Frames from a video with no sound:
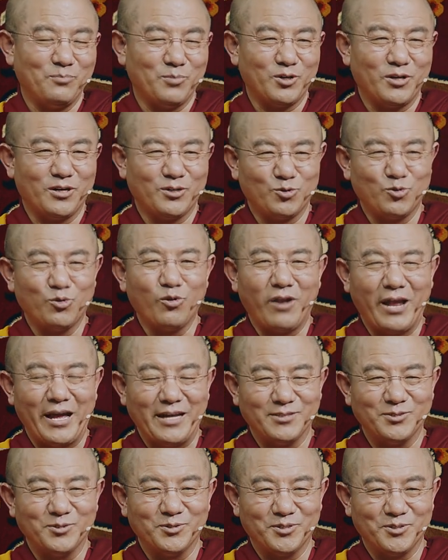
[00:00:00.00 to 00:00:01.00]
time. I
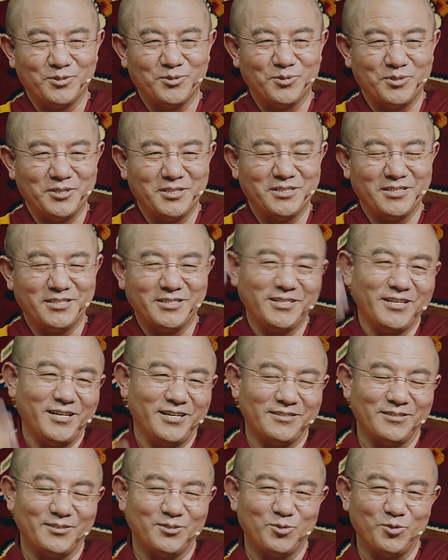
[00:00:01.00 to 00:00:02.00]
remember this story.
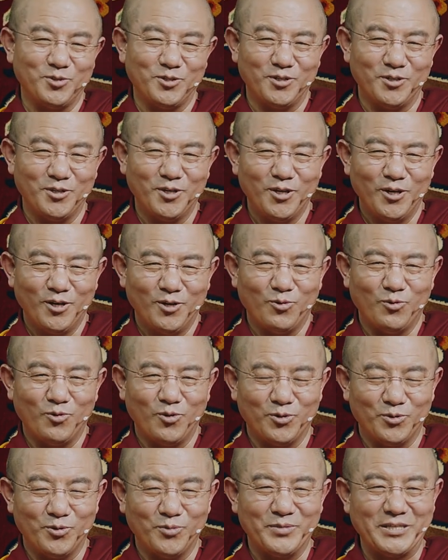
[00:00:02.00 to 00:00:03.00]
Every
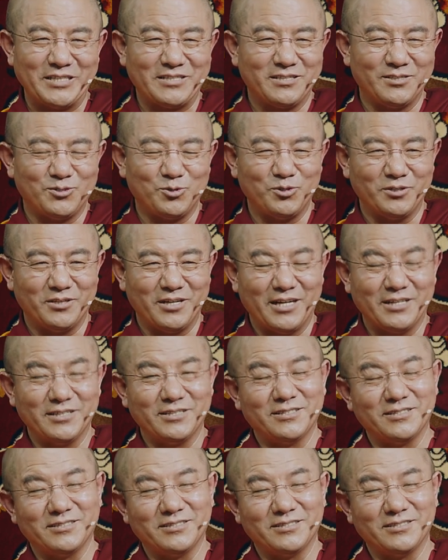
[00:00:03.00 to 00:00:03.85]
time I go to